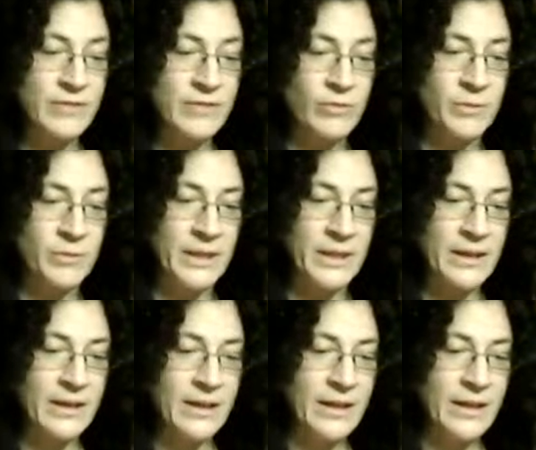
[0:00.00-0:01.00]
for me,
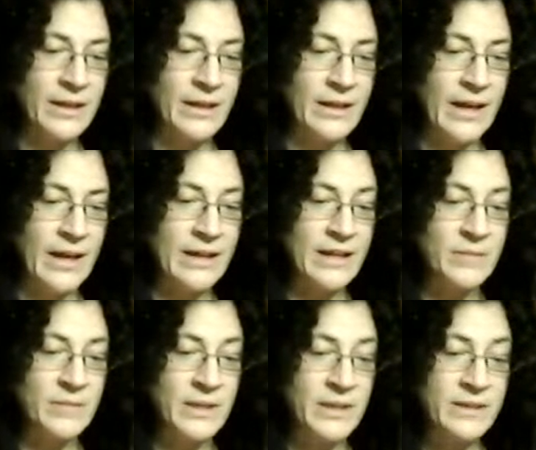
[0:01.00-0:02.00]
and lent
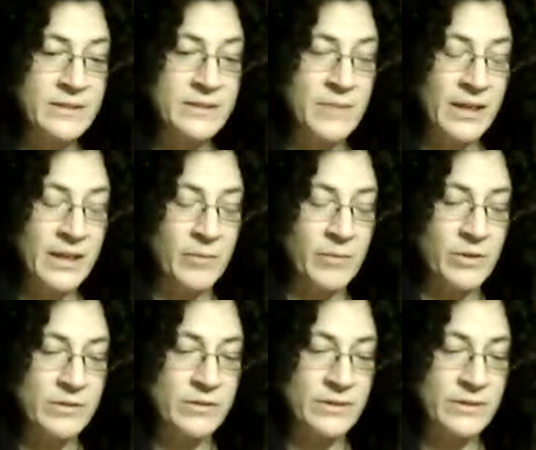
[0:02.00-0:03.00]
me her smelling
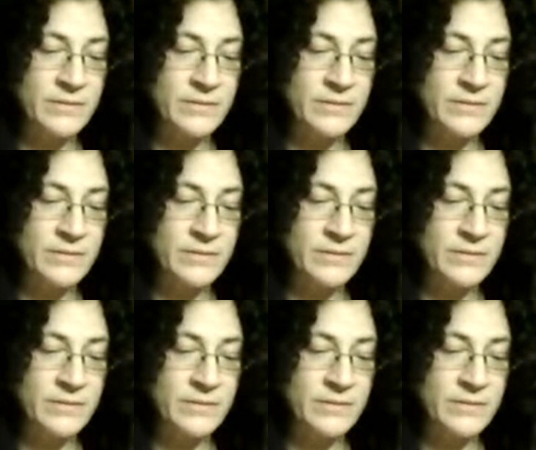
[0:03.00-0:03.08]
bottle.